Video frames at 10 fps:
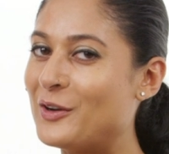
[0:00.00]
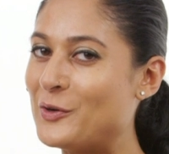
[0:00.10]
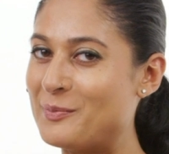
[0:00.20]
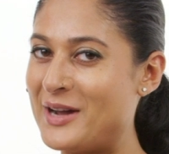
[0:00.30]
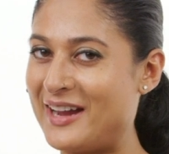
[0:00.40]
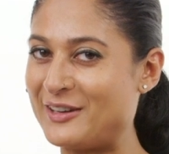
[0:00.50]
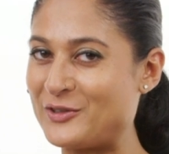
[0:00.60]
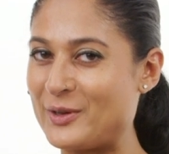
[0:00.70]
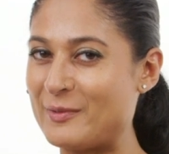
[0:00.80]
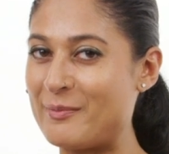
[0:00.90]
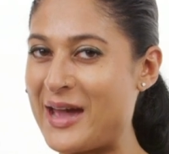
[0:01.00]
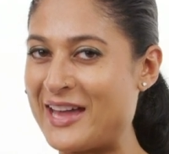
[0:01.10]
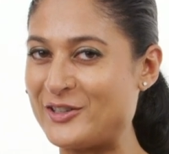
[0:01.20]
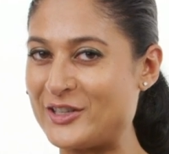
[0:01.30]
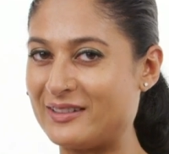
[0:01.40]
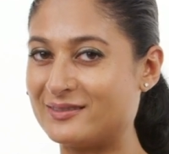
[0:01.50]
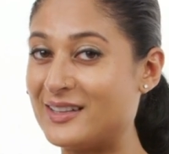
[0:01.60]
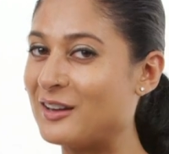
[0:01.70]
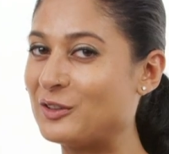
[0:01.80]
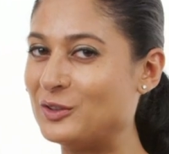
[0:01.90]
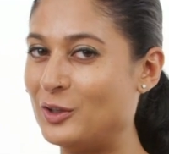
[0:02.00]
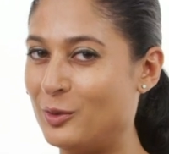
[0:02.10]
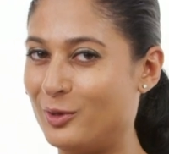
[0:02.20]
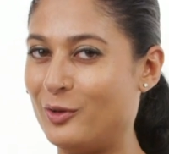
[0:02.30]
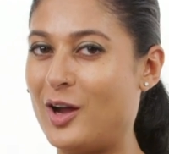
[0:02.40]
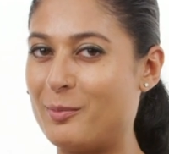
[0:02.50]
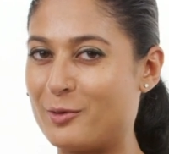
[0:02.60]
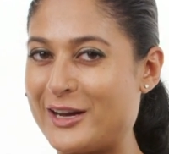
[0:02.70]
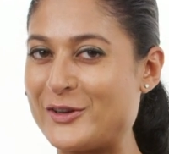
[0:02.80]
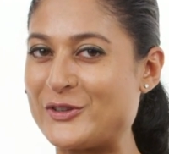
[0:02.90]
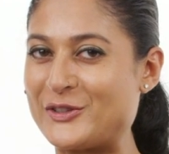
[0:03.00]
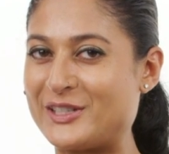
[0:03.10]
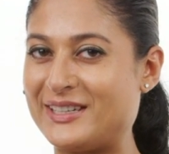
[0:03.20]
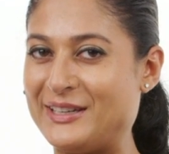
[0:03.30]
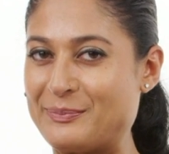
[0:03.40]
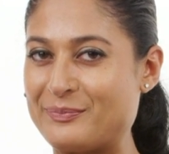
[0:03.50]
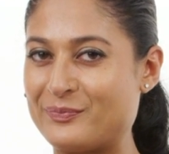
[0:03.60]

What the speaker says: Who am I to dream of managing a global operations team?